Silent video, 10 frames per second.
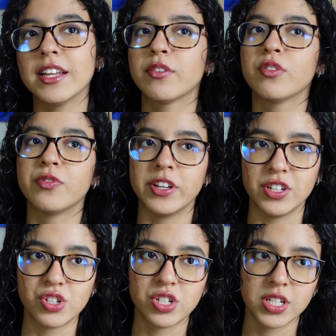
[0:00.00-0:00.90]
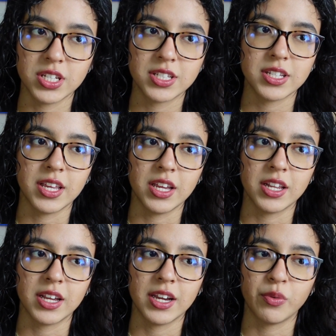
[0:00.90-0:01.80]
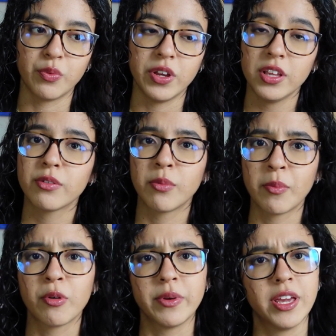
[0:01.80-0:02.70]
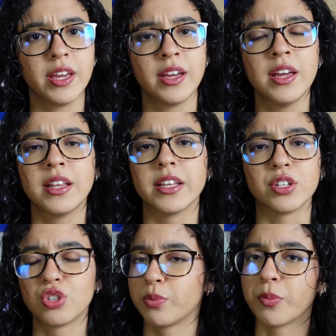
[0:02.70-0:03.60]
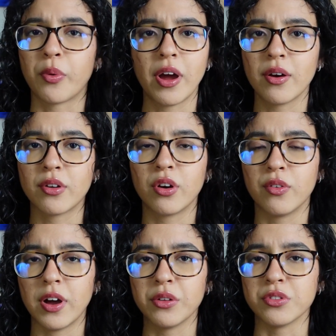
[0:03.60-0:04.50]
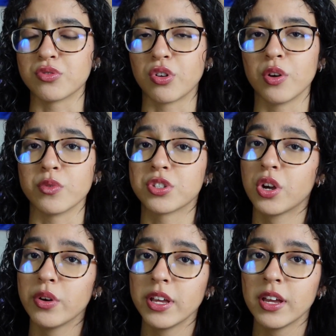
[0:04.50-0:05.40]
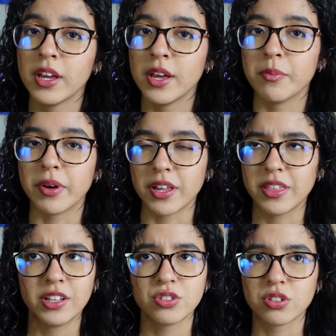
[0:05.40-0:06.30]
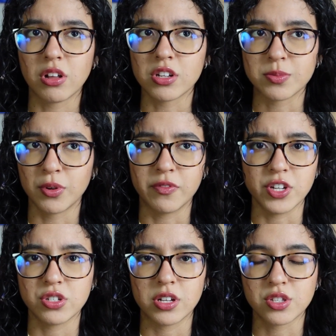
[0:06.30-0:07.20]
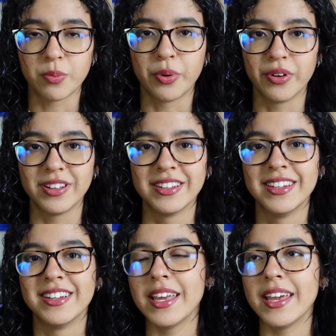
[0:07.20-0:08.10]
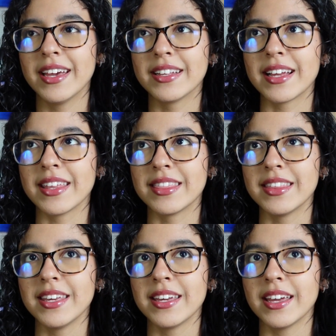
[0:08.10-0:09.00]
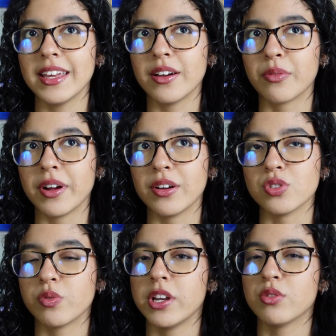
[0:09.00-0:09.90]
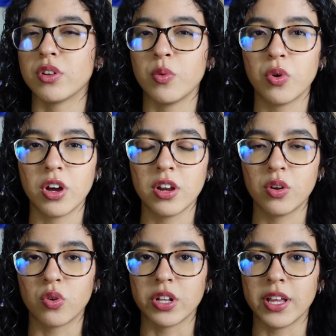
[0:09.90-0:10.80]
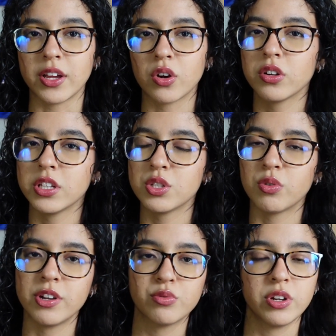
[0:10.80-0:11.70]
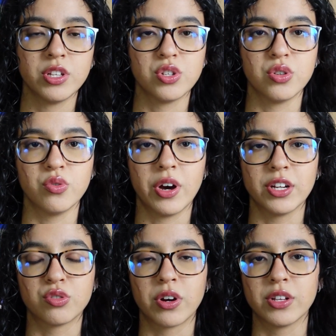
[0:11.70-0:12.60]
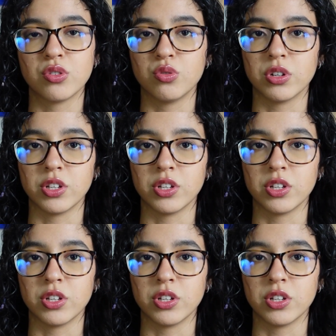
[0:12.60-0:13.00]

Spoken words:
never finished it, and I really remember being like super proud of how this drawing was going, but I think I just lost motivation at some point. And I think around 2021 or like early 2022, I tried to do a